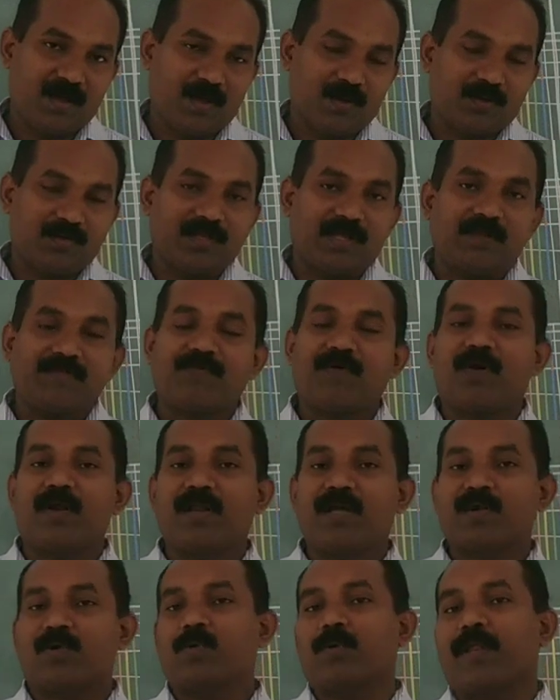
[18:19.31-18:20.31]

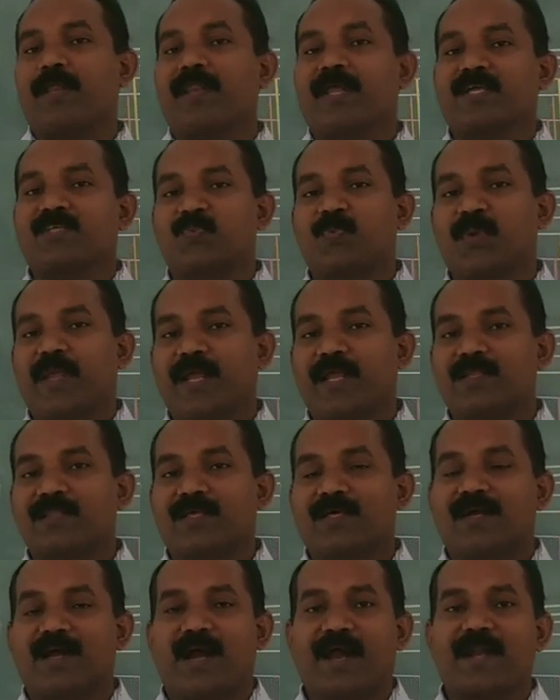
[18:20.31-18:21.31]
Rutherford couldn't explain
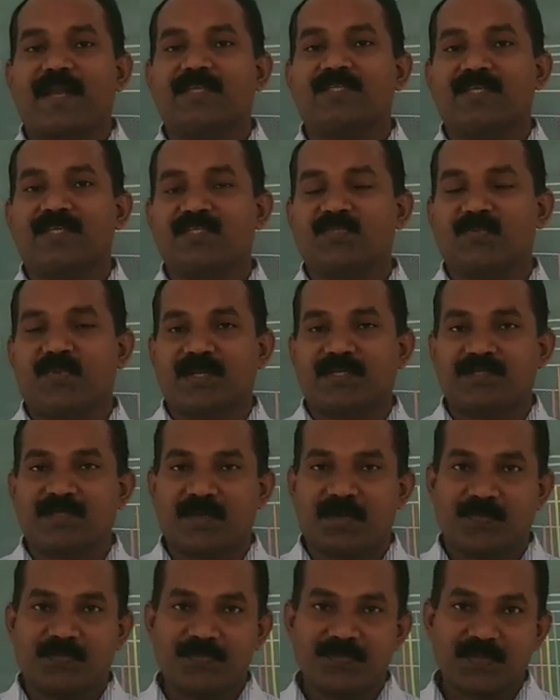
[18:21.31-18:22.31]
the hydrogen
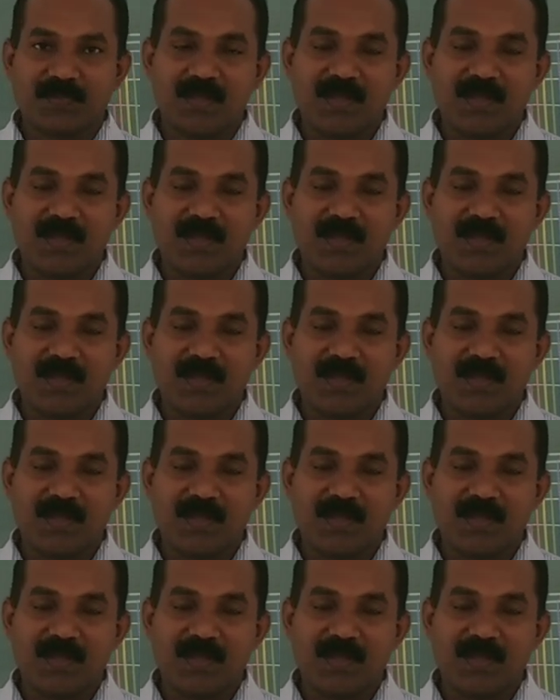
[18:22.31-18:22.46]
spectrum